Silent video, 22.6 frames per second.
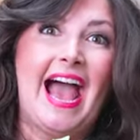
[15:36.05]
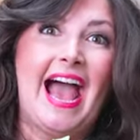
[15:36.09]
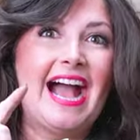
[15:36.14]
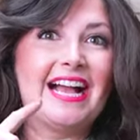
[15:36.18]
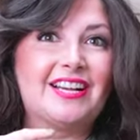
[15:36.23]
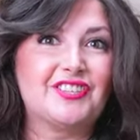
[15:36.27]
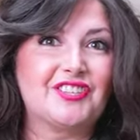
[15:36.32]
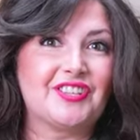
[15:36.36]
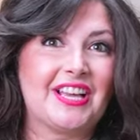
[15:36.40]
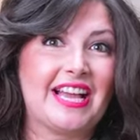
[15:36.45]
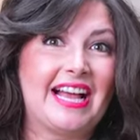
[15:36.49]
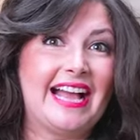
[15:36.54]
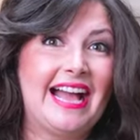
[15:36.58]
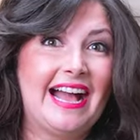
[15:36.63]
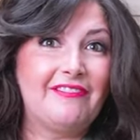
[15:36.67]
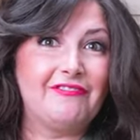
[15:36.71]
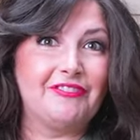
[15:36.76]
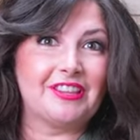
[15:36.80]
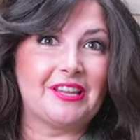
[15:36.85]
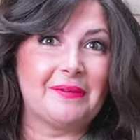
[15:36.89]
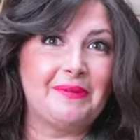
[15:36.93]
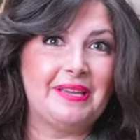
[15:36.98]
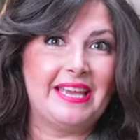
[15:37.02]
Actually, I
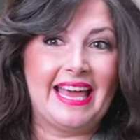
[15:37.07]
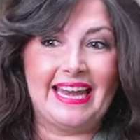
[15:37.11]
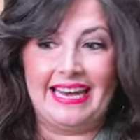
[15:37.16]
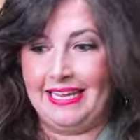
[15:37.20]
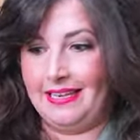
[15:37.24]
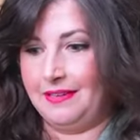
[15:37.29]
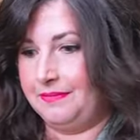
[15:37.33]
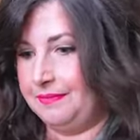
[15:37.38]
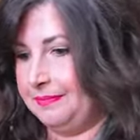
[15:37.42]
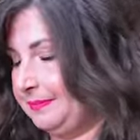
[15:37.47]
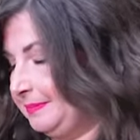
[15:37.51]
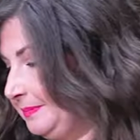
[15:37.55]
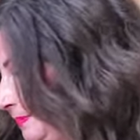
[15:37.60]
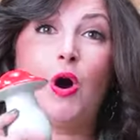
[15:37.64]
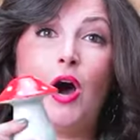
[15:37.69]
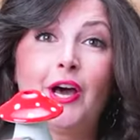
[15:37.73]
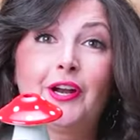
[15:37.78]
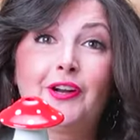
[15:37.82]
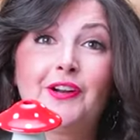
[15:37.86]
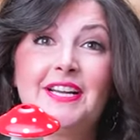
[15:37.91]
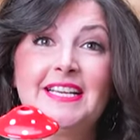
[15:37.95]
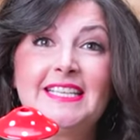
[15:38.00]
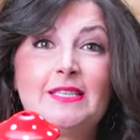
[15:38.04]
have one. Let me get it.
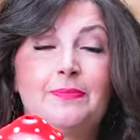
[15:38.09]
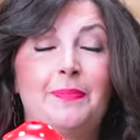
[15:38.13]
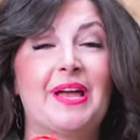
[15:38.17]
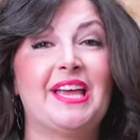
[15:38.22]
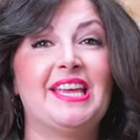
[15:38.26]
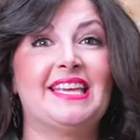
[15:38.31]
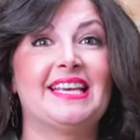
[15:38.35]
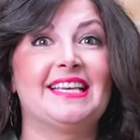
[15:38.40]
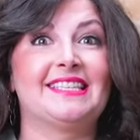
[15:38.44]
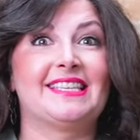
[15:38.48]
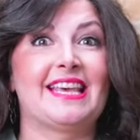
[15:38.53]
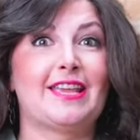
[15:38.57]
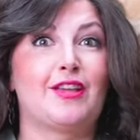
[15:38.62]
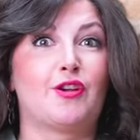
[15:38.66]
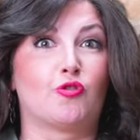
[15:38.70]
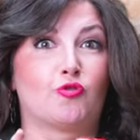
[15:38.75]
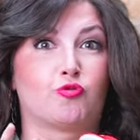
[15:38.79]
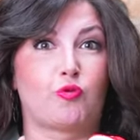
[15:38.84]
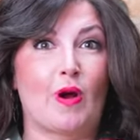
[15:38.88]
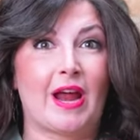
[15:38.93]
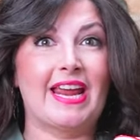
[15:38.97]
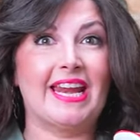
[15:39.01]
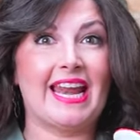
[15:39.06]
Watering spike is a
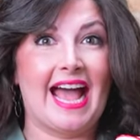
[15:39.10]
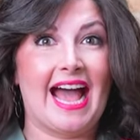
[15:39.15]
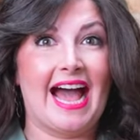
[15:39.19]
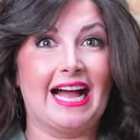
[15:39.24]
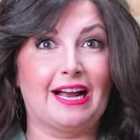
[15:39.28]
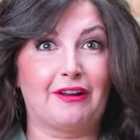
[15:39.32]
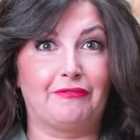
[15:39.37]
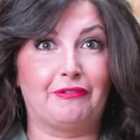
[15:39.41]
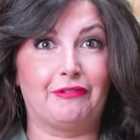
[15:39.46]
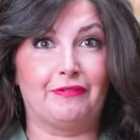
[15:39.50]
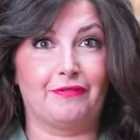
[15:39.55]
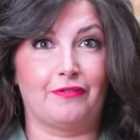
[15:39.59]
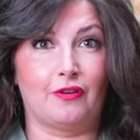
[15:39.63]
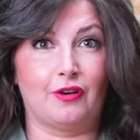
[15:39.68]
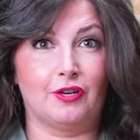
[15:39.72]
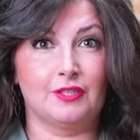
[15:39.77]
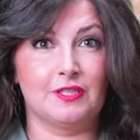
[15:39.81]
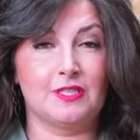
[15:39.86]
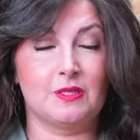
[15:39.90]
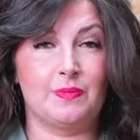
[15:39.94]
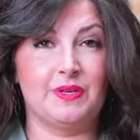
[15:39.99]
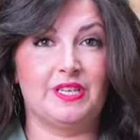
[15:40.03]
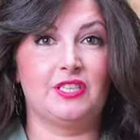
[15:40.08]
great hack for
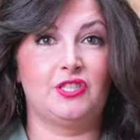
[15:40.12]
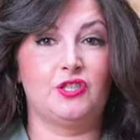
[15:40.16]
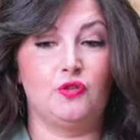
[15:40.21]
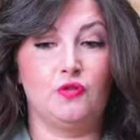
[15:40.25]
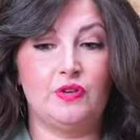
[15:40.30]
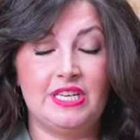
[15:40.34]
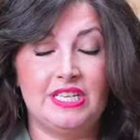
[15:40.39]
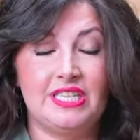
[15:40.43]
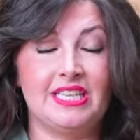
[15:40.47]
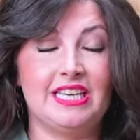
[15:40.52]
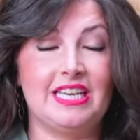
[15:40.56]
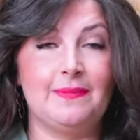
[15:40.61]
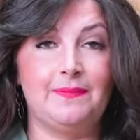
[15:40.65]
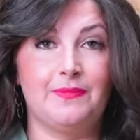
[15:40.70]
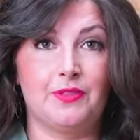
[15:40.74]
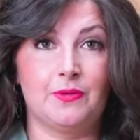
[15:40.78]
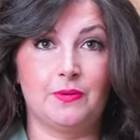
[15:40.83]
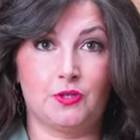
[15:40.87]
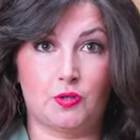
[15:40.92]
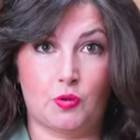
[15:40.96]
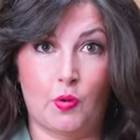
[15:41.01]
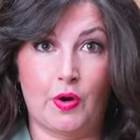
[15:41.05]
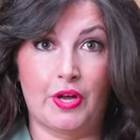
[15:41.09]
ferns because you need to keep
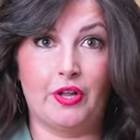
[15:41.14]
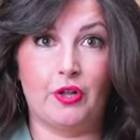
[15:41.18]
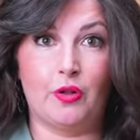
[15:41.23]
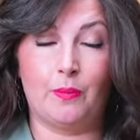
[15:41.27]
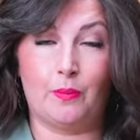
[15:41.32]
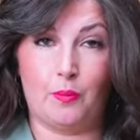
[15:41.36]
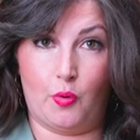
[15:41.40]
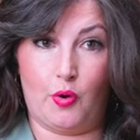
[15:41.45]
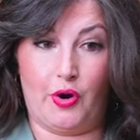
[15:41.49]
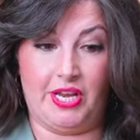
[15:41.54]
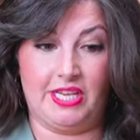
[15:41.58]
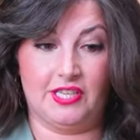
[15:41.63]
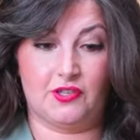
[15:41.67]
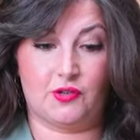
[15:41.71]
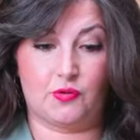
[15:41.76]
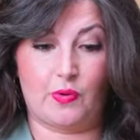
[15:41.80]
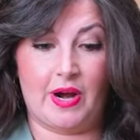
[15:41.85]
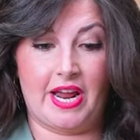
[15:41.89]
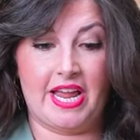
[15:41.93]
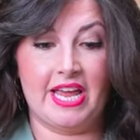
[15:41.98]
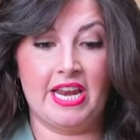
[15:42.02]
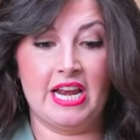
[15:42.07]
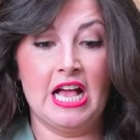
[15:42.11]
the soil moist,
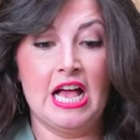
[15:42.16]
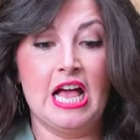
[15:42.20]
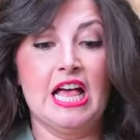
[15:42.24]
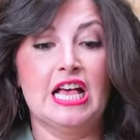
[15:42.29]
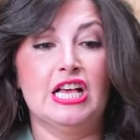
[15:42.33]
right?